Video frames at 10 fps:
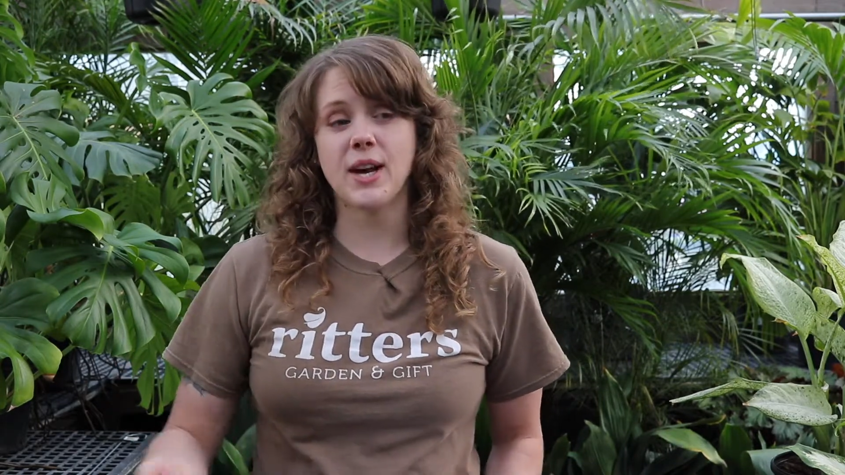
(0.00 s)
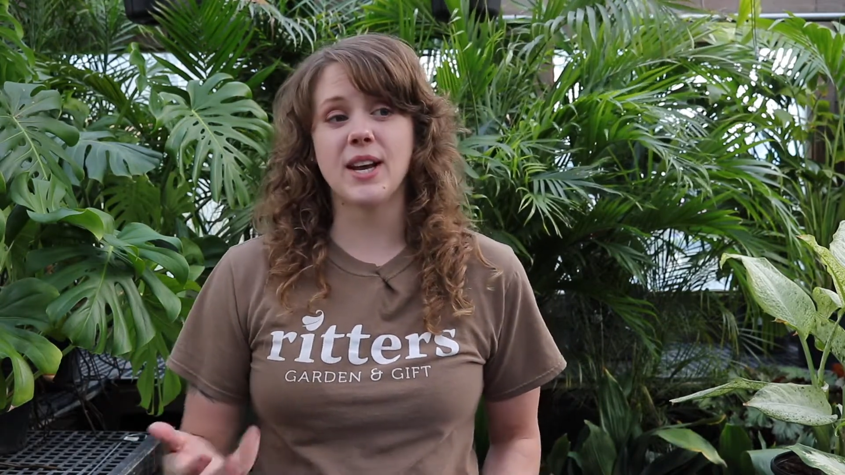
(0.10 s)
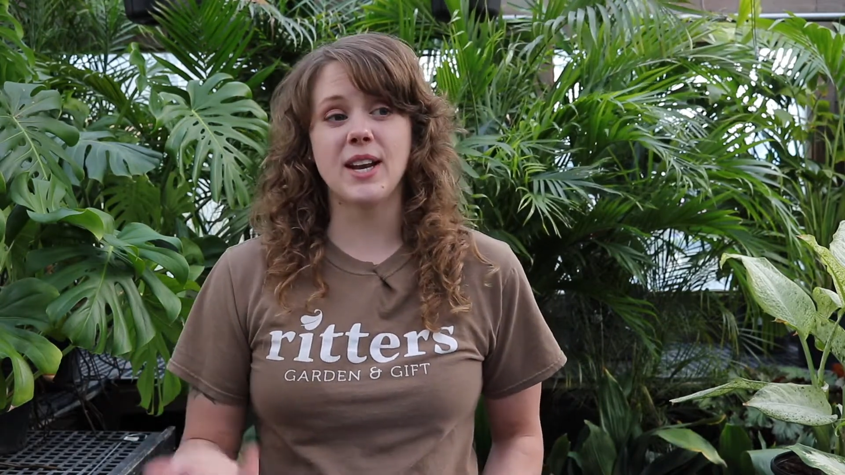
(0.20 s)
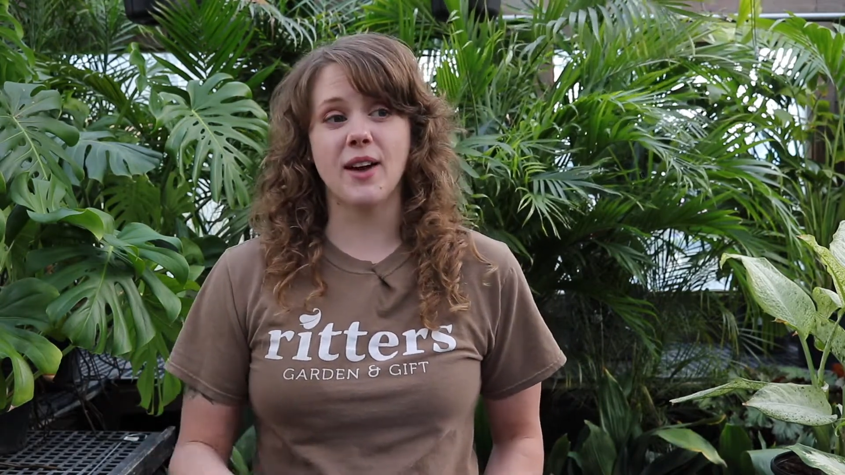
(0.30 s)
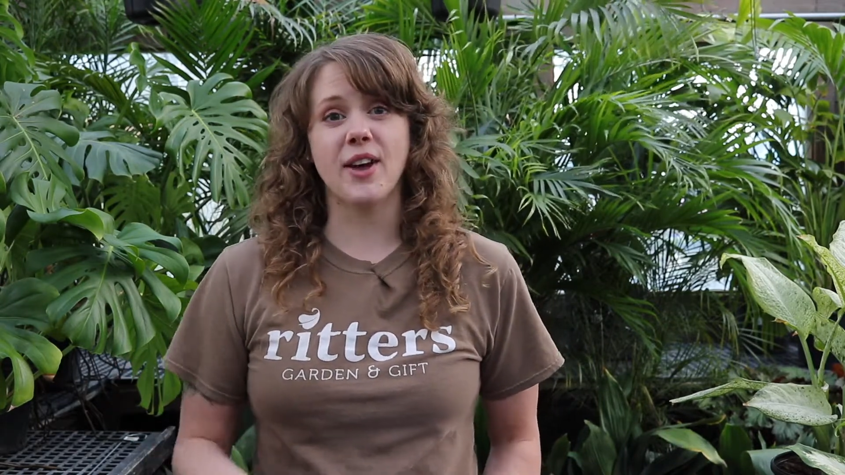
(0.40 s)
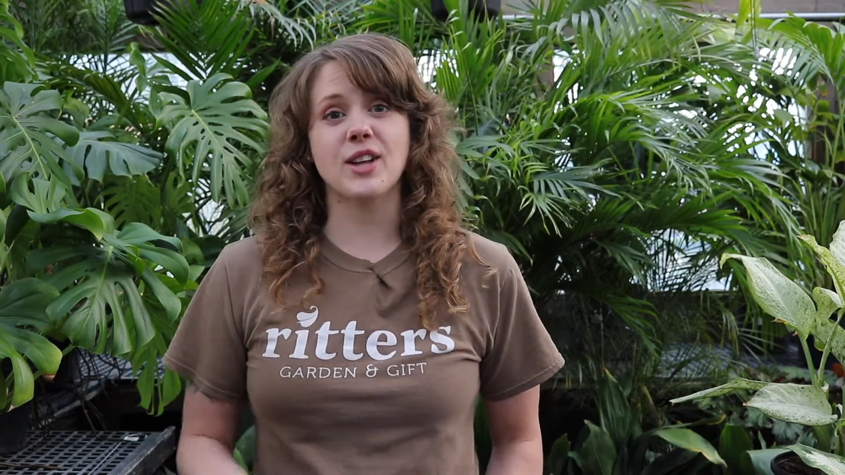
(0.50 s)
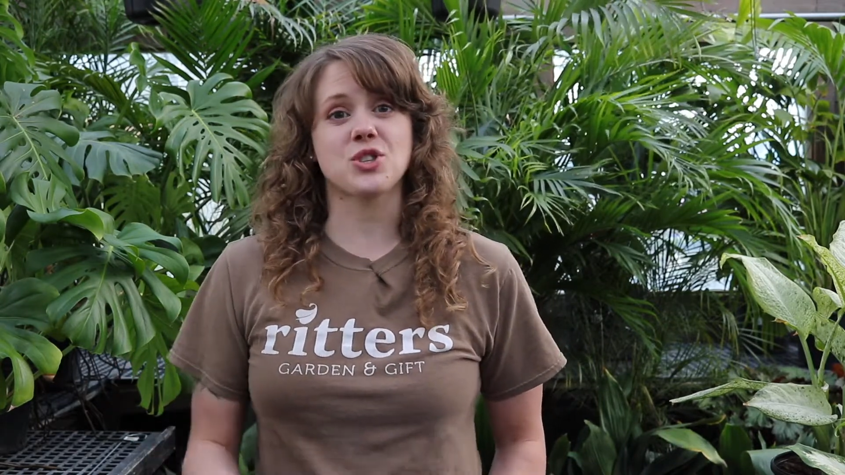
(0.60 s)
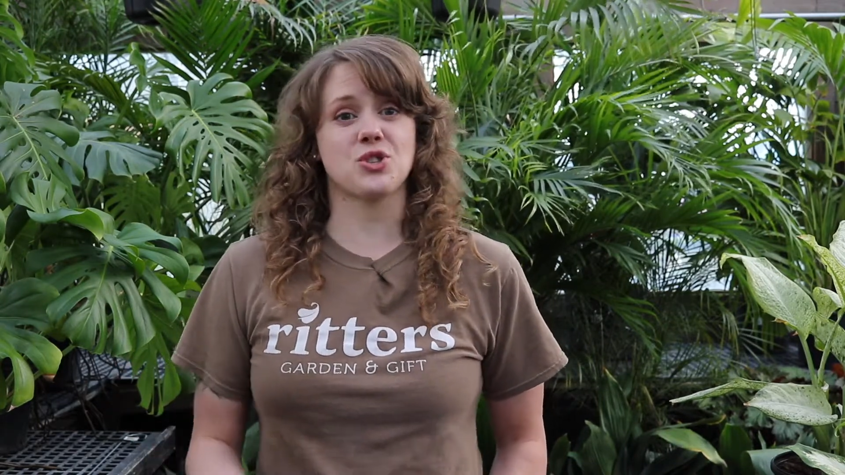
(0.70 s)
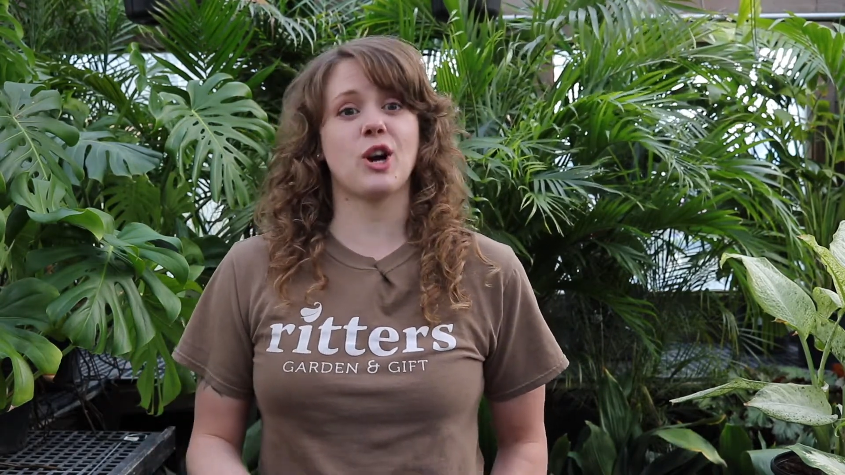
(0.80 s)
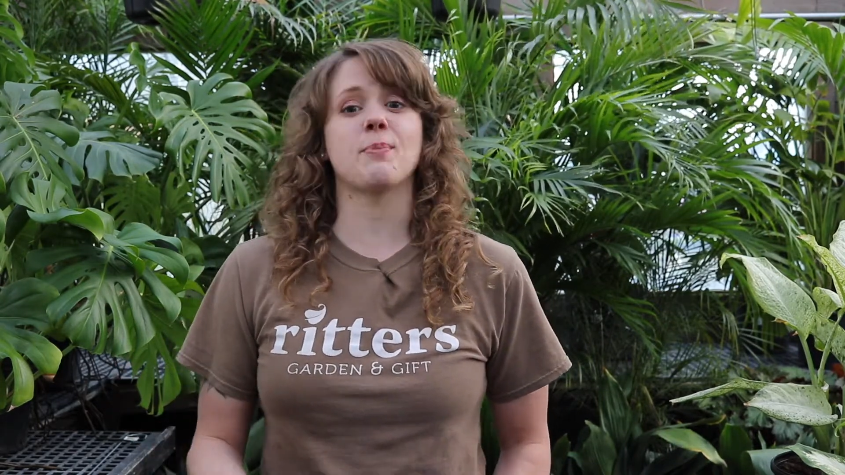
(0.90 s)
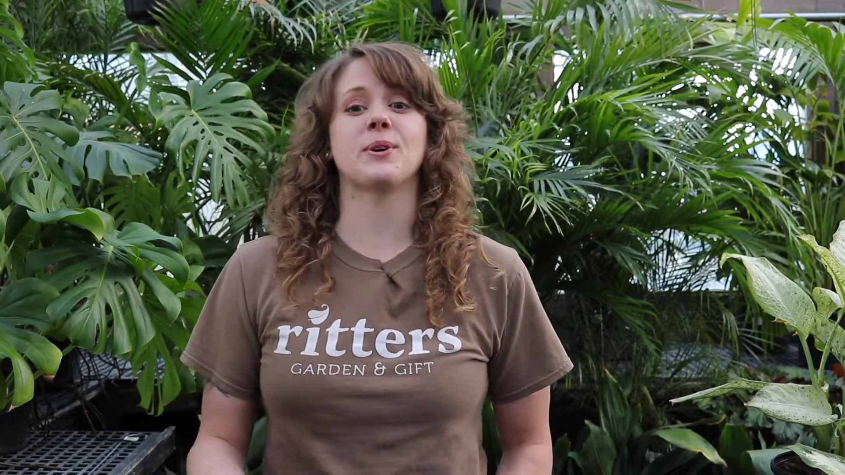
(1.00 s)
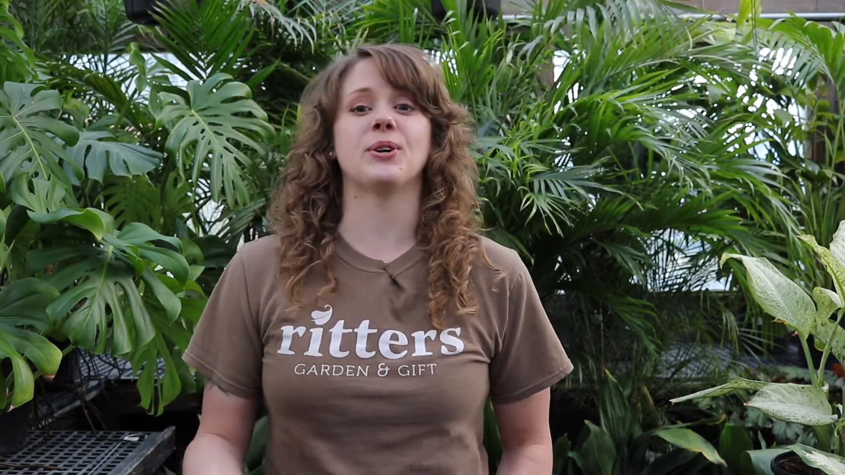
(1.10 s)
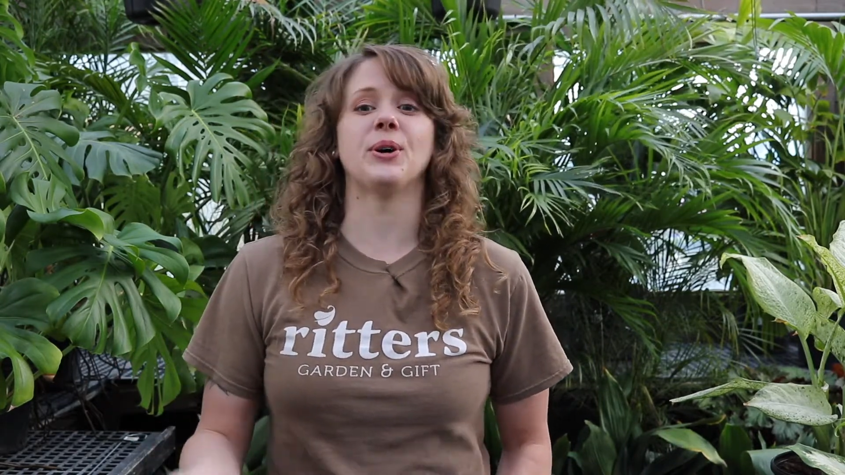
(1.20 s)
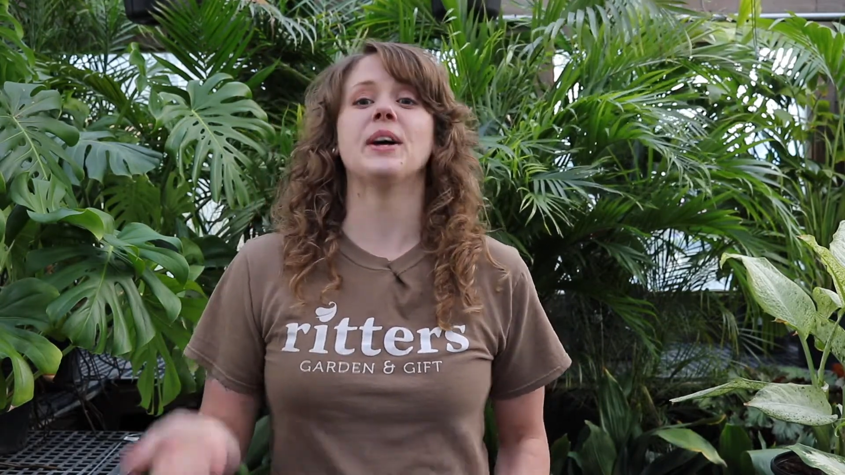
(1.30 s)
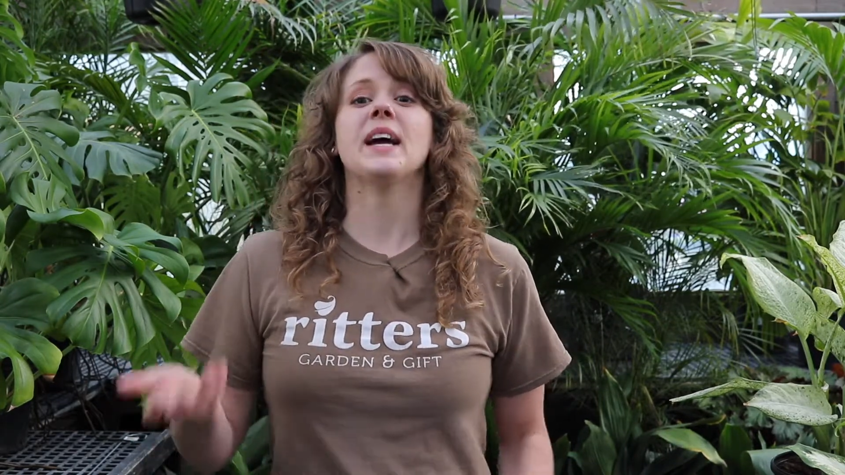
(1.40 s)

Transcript: no, that's tropical,